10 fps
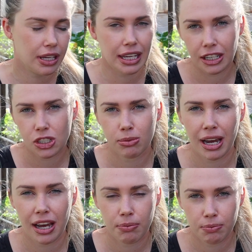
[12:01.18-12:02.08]
getting
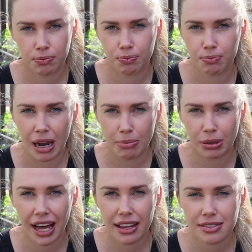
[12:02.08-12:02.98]
to my
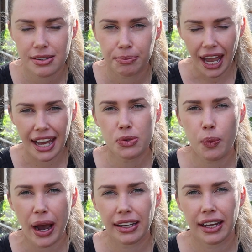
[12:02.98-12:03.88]
plants, as
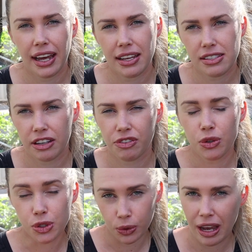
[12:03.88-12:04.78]
well as if you
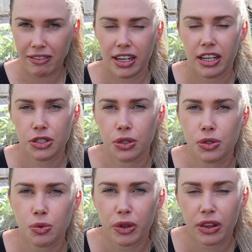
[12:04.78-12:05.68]
do have any
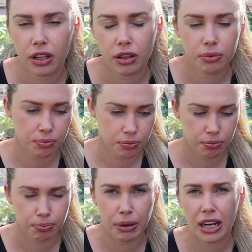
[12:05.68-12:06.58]
issues with
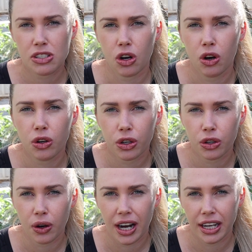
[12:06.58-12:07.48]
bugs on
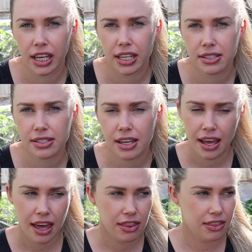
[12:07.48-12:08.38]
your onions,
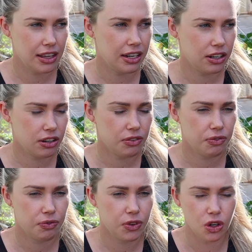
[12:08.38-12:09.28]
then
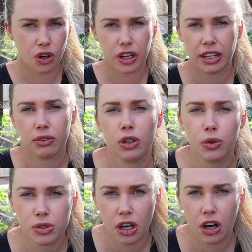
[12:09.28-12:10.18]
you're not going to
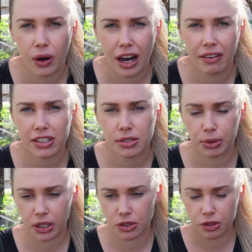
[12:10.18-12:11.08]
lose the whole harvest
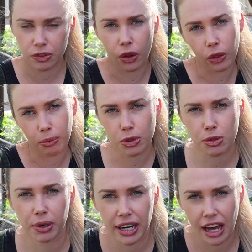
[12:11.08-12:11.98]
because you've got them all
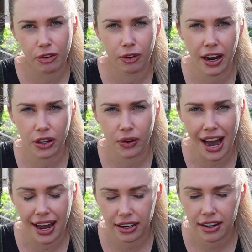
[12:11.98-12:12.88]
spread out throughout the
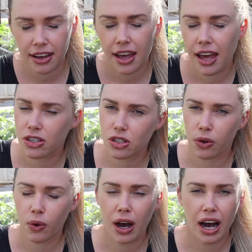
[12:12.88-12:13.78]
garden.
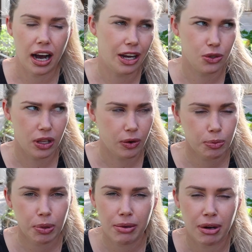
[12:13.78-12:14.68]
So I do that with
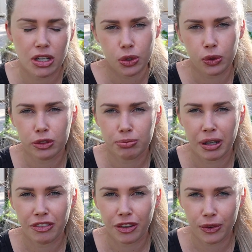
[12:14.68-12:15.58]
pretty much all of
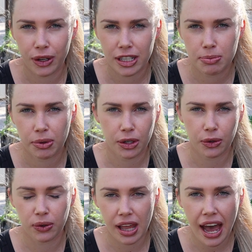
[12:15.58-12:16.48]
my food. I spread it
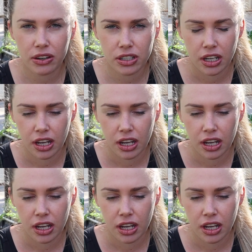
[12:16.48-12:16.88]
all out